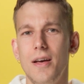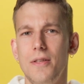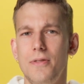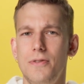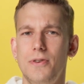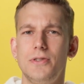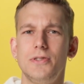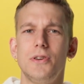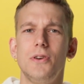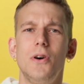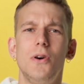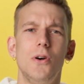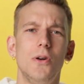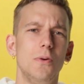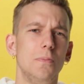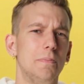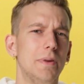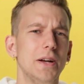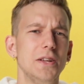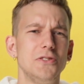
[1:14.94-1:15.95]
There's a
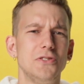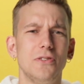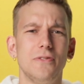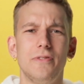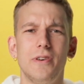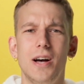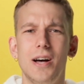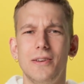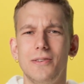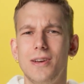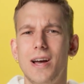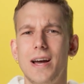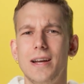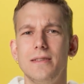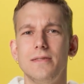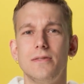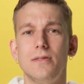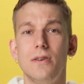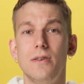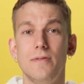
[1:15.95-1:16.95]
whole bunch of
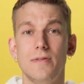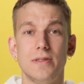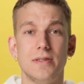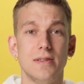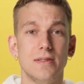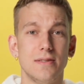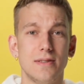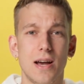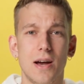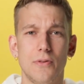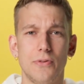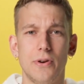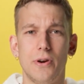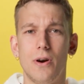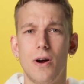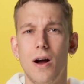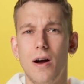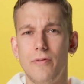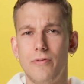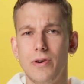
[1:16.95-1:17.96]
online services out
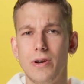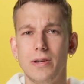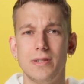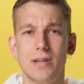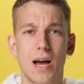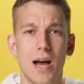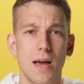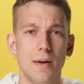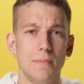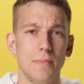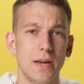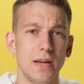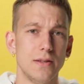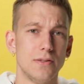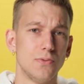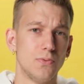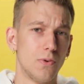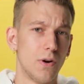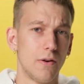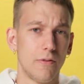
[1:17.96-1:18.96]
there offering
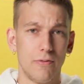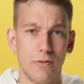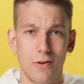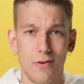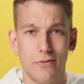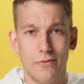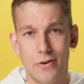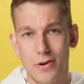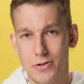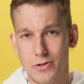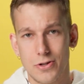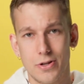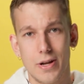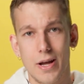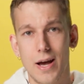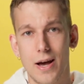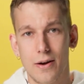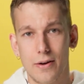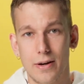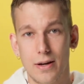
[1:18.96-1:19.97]
time-based workflow
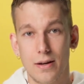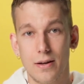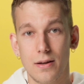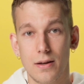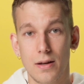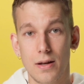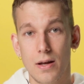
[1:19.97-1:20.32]
functionality,